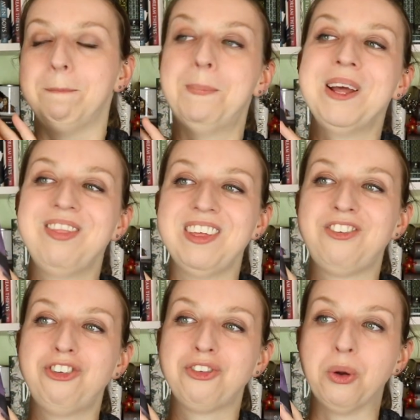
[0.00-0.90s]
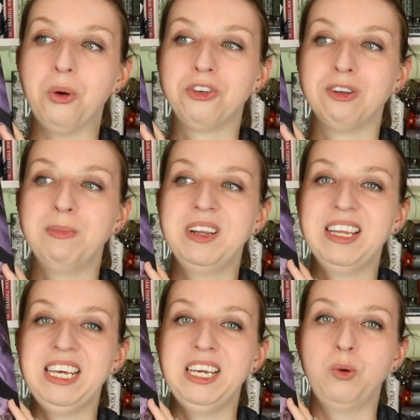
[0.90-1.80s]
But this just
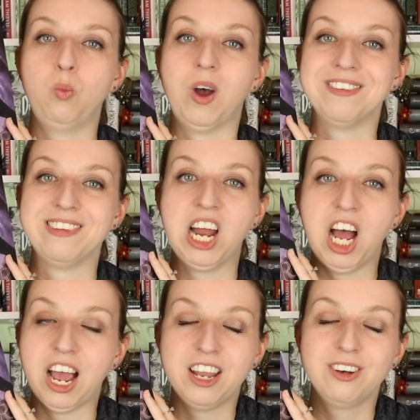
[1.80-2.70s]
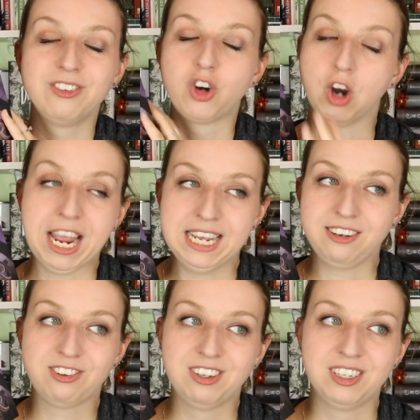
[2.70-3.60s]
ultimately was not
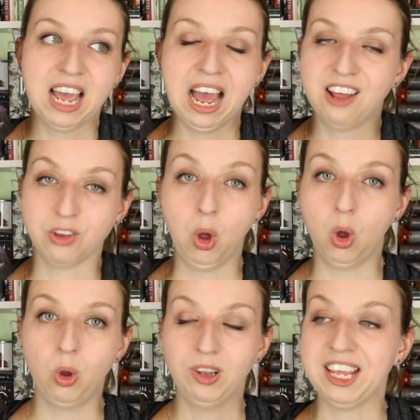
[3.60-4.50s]
great as a whole.